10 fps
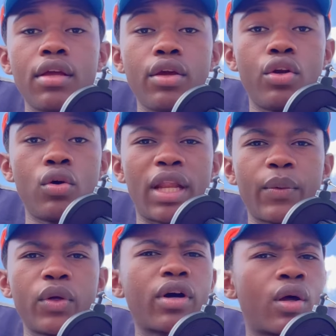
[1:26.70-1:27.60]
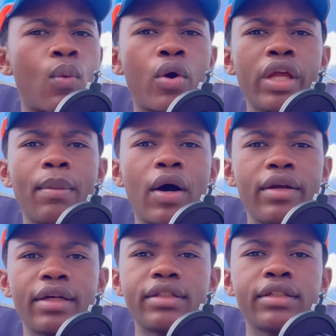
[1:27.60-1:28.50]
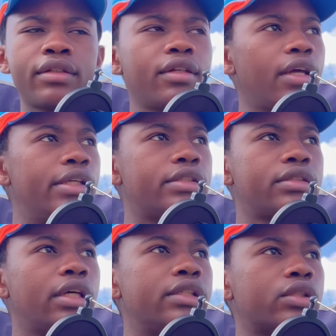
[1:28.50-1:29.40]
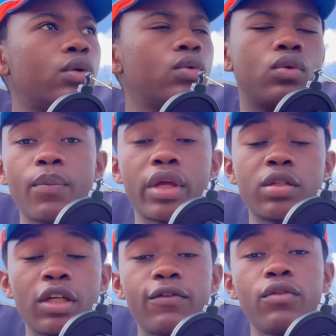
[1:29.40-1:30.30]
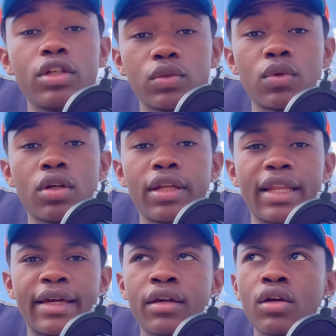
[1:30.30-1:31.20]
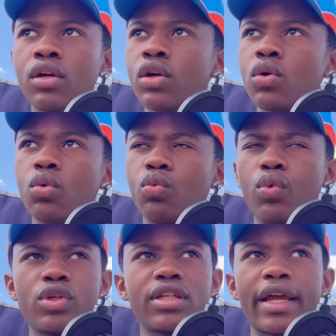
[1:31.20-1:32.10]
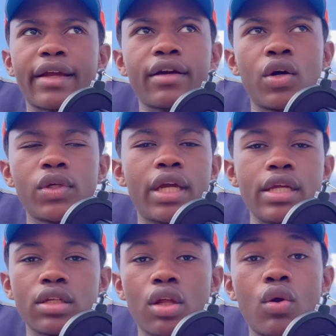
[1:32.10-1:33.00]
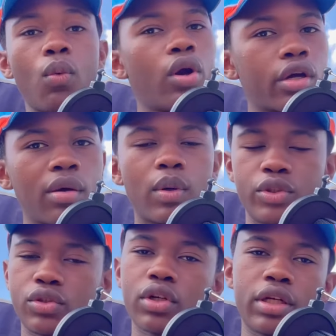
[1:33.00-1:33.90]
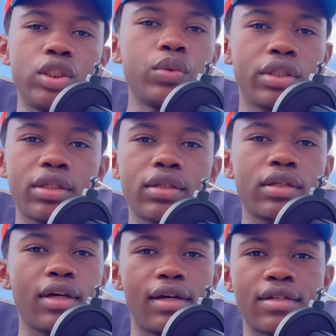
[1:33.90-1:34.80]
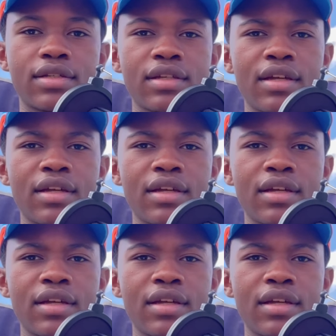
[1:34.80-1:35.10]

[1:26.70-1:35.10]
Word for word: you know, like we don't gotta worry about nothing. It's it's cool. You have to make food as well, and like we're just like, okay, it's a lot of work, but we're still gonna do it because